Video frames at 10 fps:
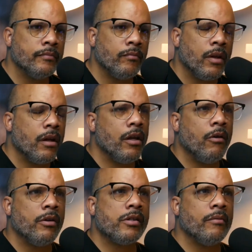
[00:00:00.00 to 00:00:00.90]
You know,
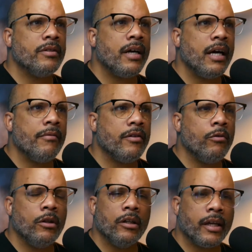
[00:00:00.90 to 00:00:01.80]
and sometimes you
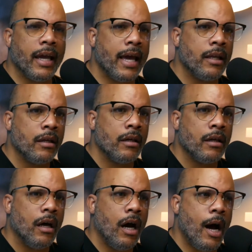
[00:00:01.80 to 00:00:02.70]
look at
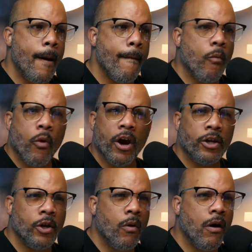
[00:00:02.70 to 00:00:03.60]
where
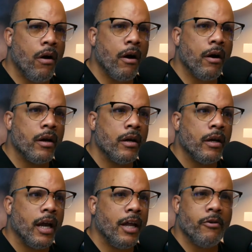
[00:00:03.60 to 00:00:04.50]
you are
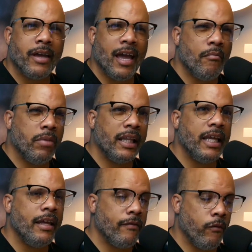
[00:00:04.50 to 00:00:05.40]
and you can't
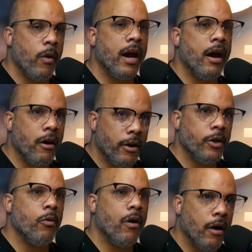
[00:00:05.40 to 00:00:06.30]
believe where
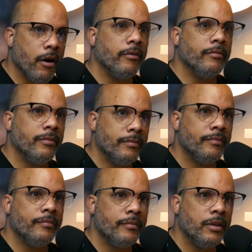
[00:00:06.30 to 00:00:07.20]
you are.
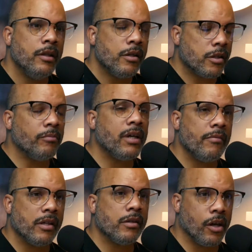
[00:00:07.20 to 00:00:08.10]
Sometimes
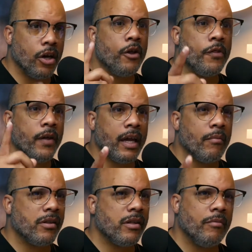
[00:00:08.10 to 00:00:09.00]
it's a good thing,
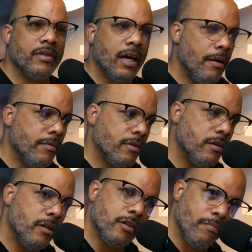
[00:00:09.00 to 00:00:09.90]
but sometimes
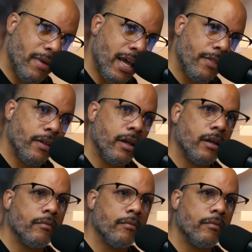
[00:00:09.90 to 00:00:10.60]
it's a bad thing.